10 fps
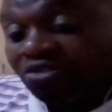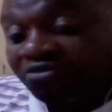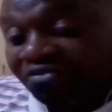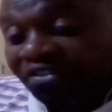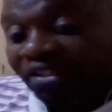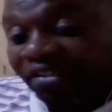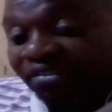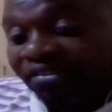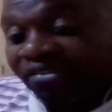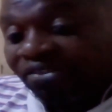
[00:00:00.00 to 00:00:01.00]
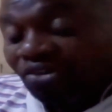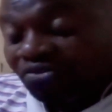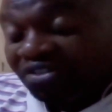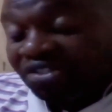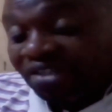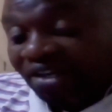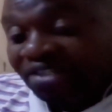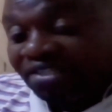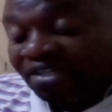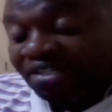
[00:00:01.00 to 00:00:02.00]
will feel of his
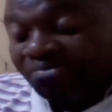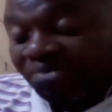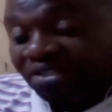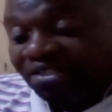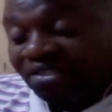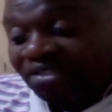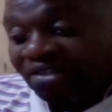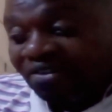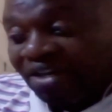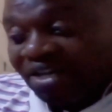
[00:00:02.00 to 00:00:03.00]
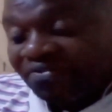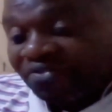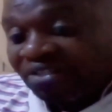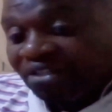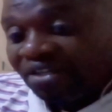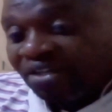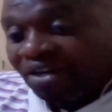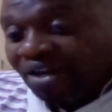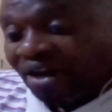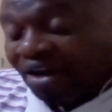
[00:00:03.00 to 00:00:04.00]
grace and his blessings in our lives.
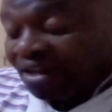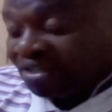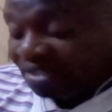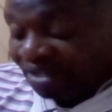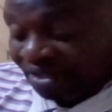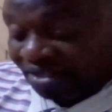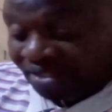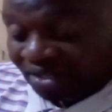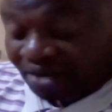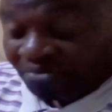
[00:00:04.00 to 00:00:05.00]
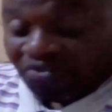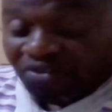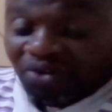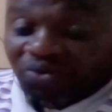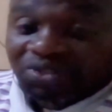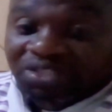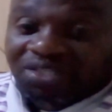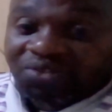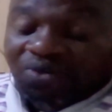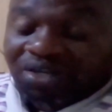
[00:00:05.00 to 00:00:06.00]
And I say this in the name of our Lord
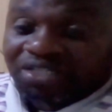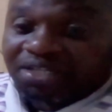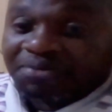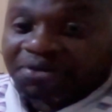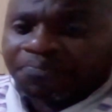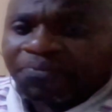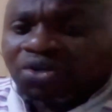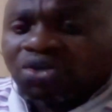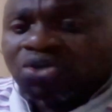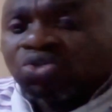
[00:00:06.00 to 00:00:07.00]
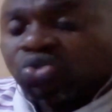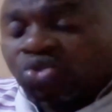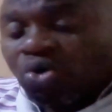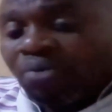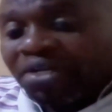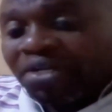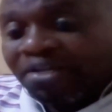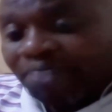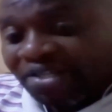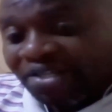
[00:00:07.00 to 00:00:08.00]
Jesus Christ. Amen. So, my dear
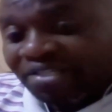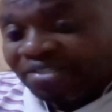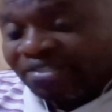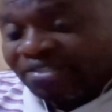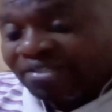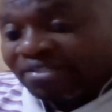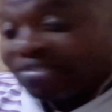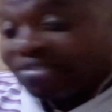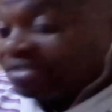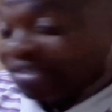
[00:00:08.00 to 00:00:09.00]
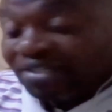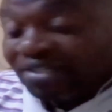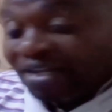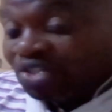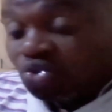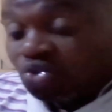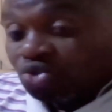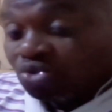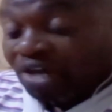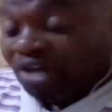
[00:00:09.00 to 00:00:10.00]
brothers and sisters, just like as
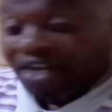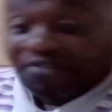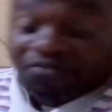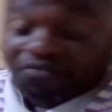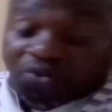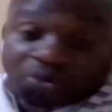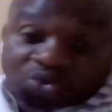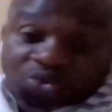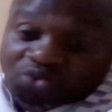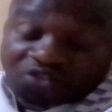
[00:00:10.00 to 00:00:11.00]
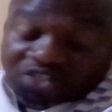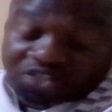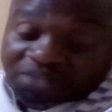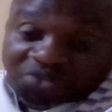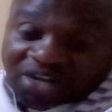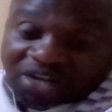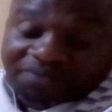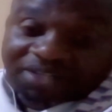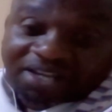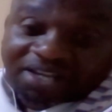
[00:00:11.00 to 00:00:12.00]
usual, and even for those who have not
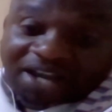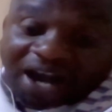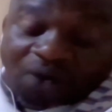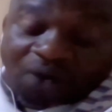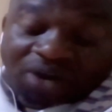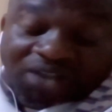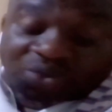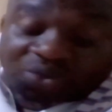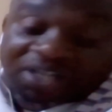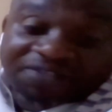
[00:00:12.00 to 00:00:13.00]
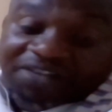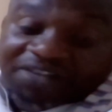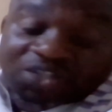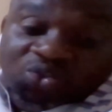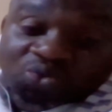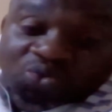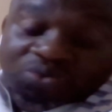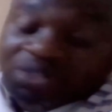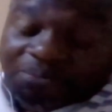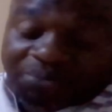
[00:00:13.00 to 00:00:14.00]
subscribed, I will actually invite you to
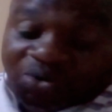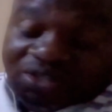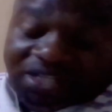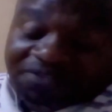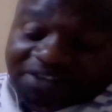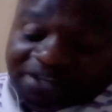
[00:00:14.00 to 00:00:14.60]
support us